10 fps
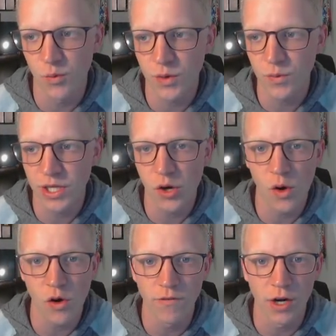when we
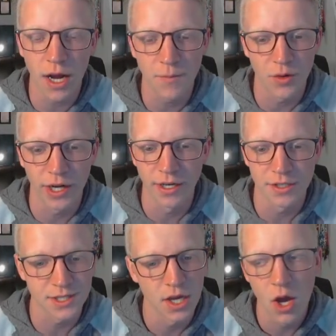go over
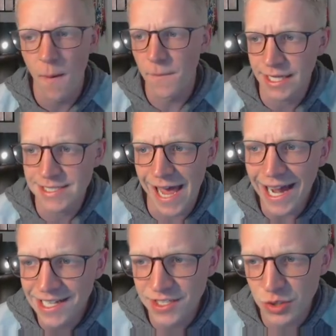operators. It's
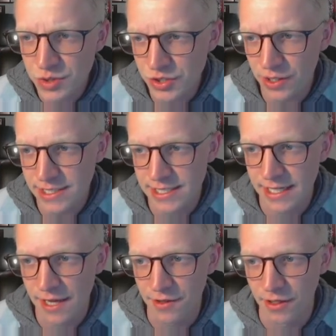adding 2 strings
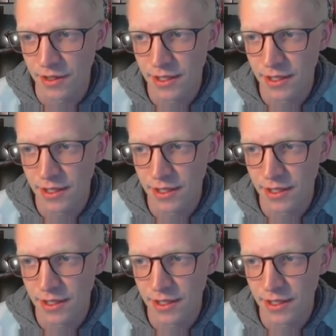together.